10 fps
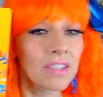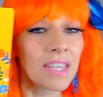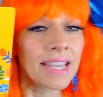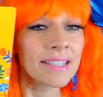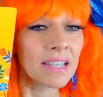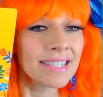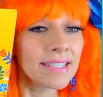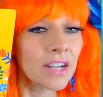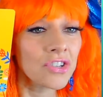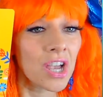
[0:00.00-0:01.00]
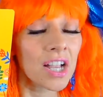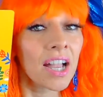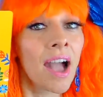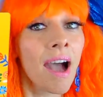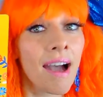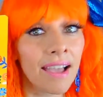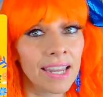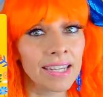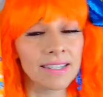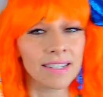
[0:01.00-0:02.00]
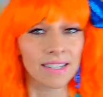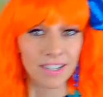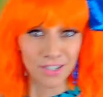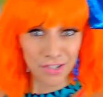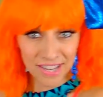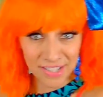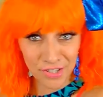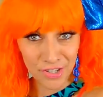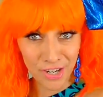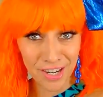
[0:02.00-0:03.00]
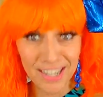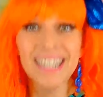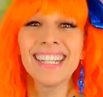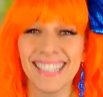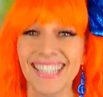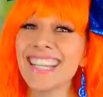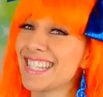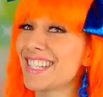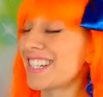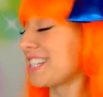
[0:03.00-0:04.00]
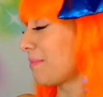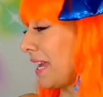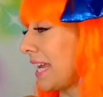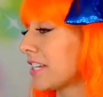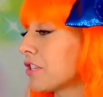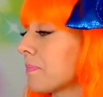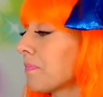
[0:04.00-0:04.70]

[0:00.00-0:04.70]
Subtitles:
is such a kind gesture. Let's turn the page.